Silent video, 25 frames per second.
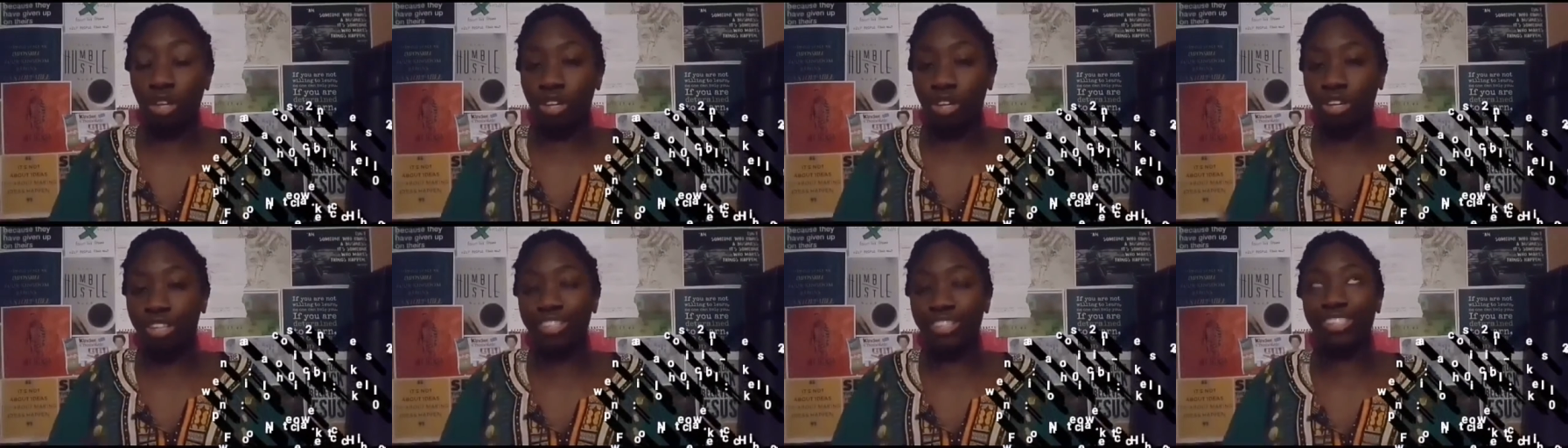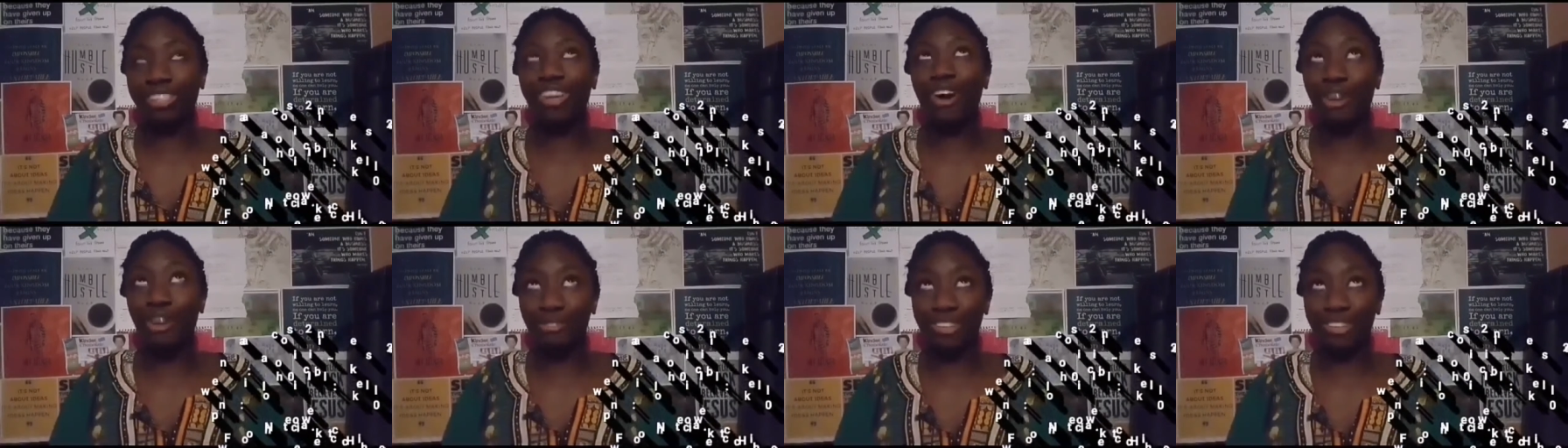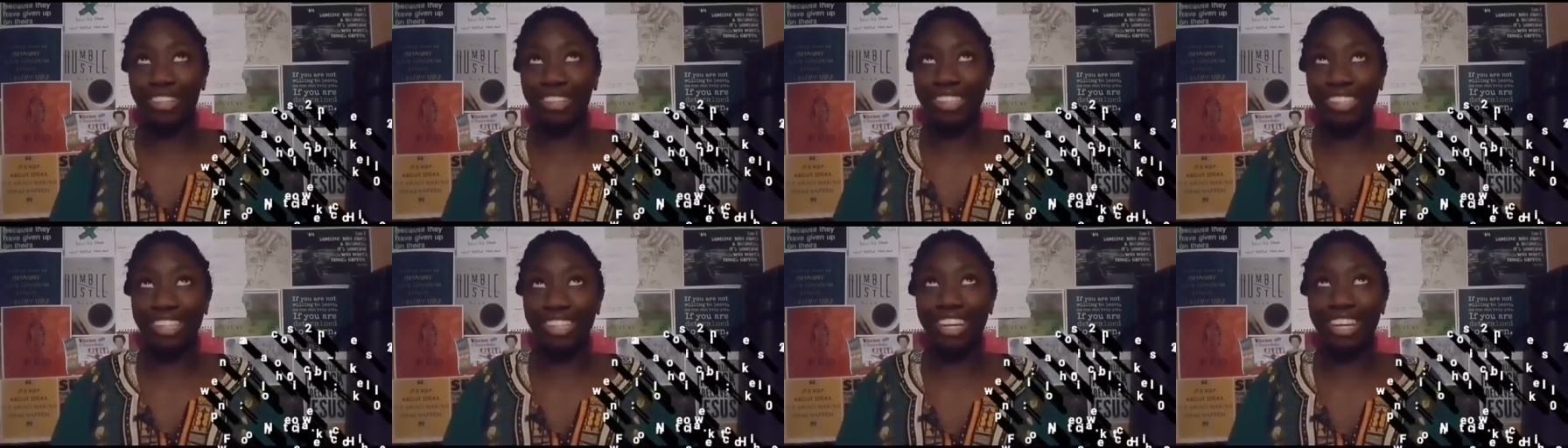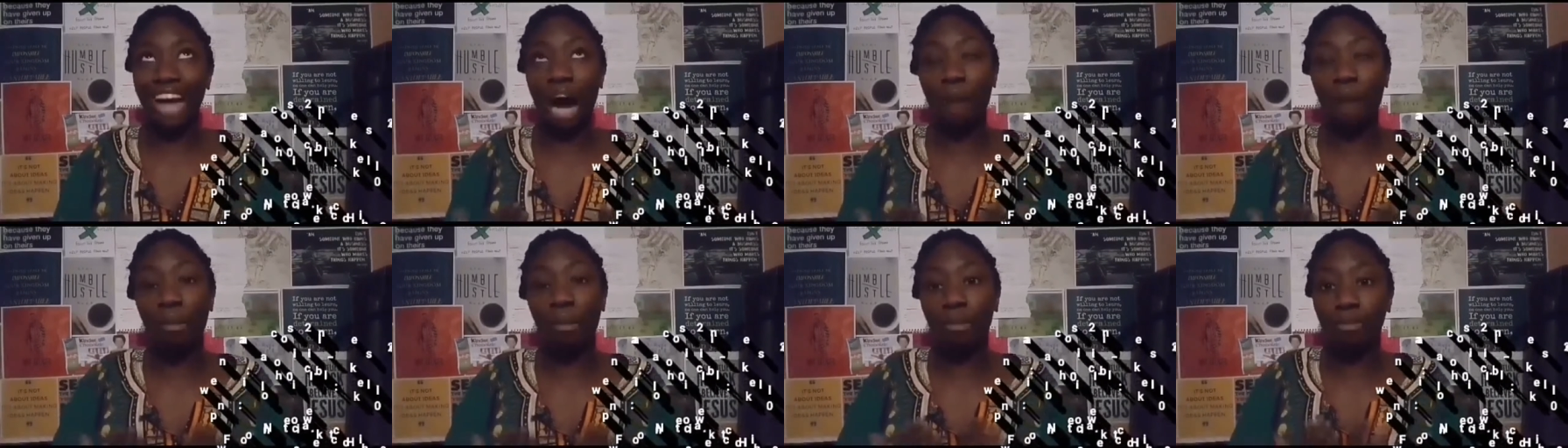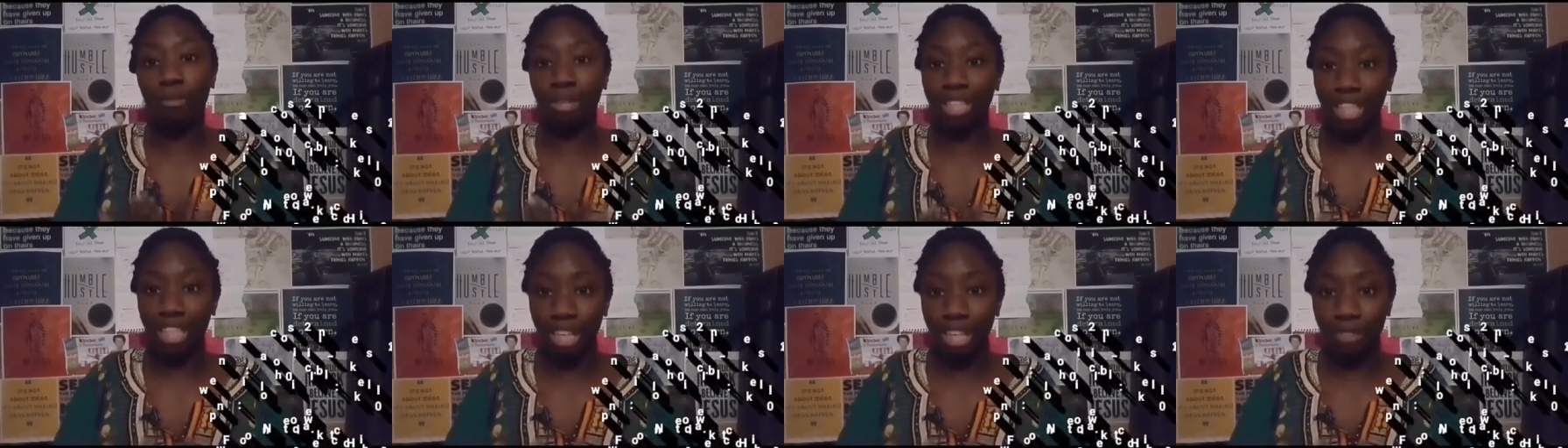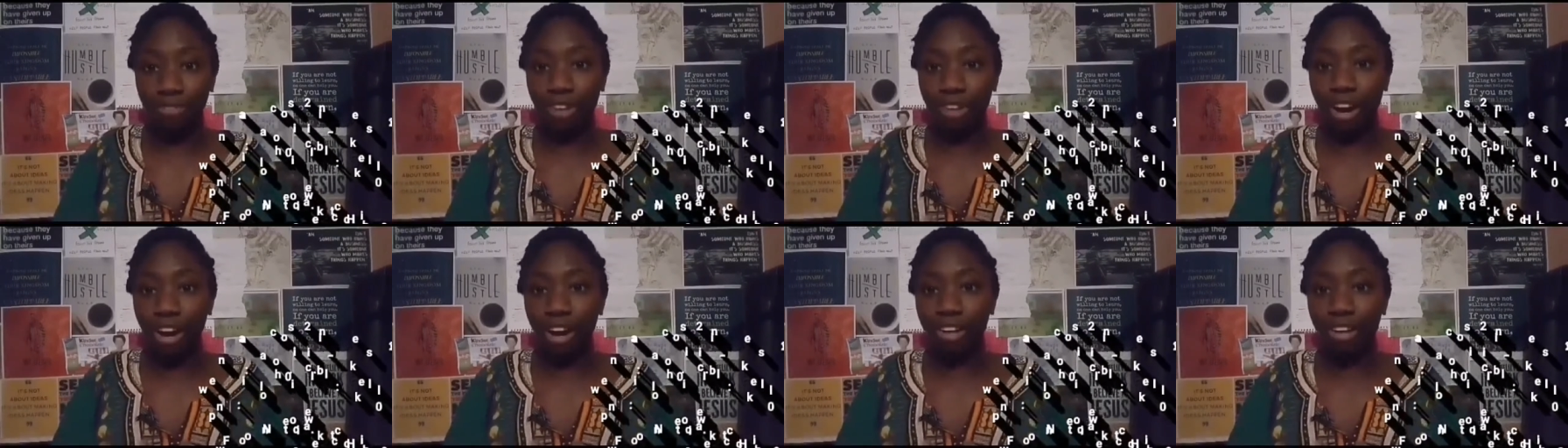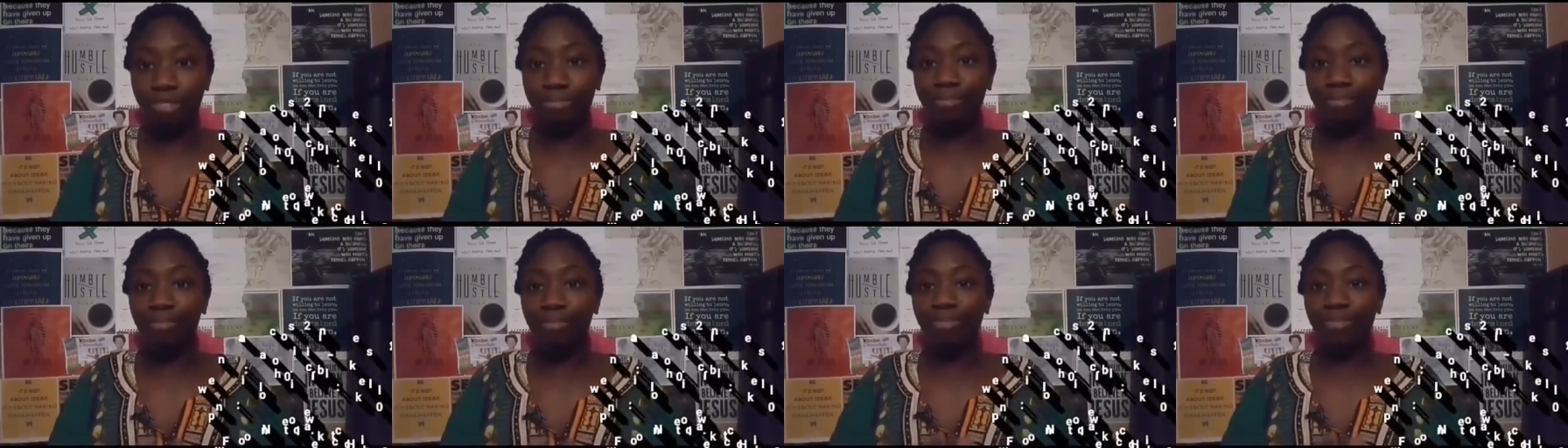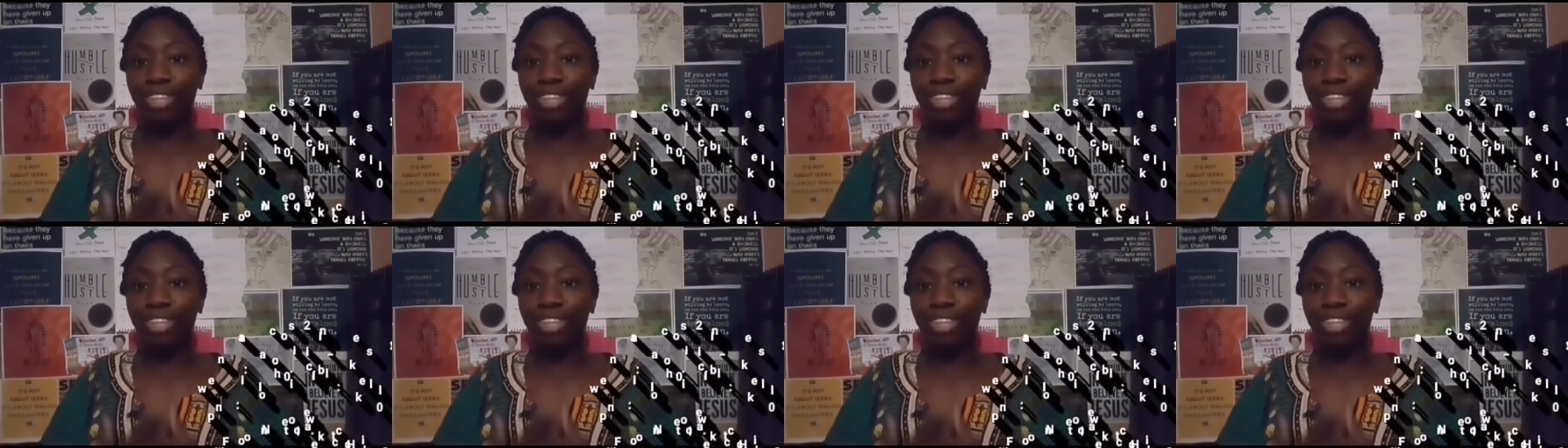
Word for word: because obviously I'm a believer,